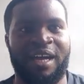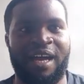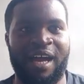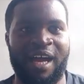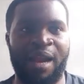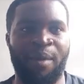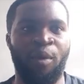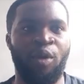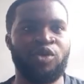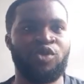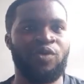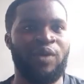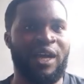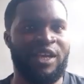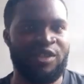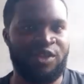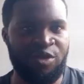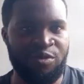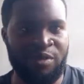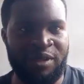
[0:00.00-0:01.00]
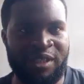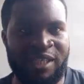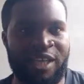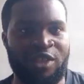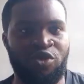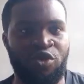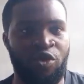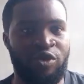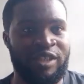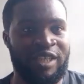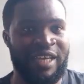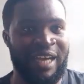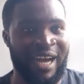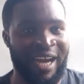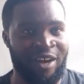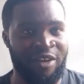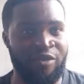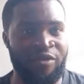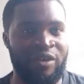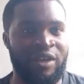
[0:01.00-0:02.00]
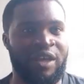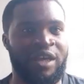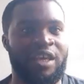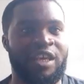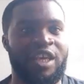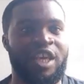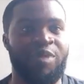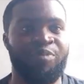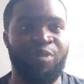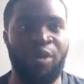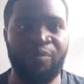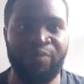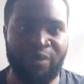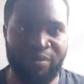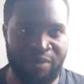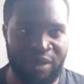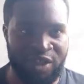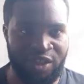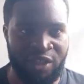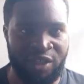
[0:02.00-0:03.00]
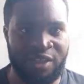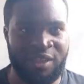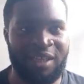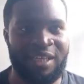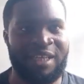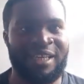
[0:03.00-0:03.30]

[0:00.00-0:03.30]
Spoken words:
I'm also assuming that you already have a pumping machine